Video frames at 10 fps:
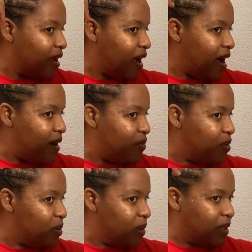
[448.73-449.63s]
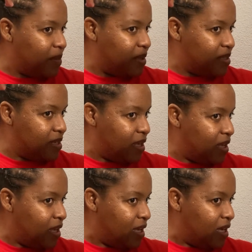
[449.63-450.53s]
I will limit
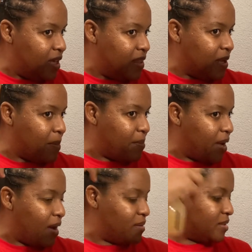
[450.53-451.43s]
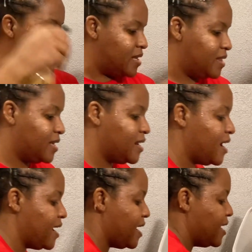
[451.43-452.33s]
the amount that I
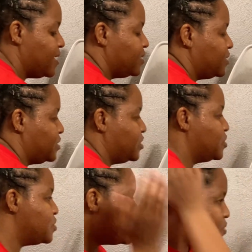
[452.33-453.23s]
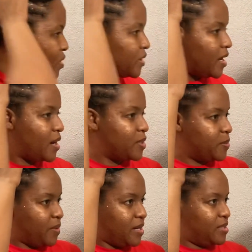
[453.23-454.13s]
add to the
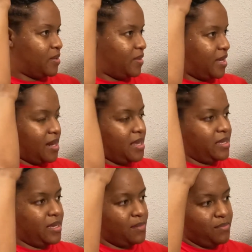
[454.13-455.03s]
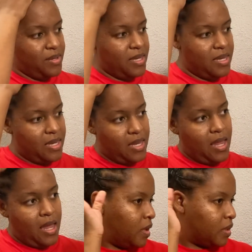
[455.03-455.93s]
hairspray so that it can be
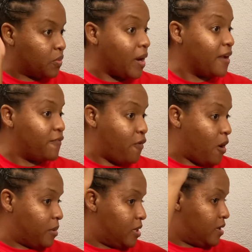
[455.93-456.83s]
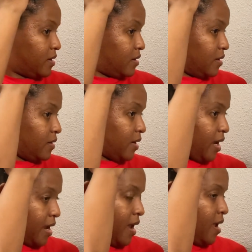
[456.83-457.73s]
the right formula,
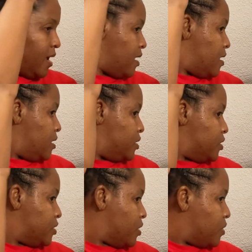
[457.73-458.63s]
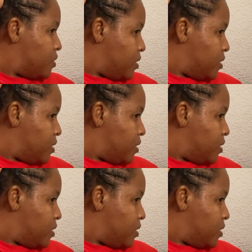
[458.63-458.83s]
okay? So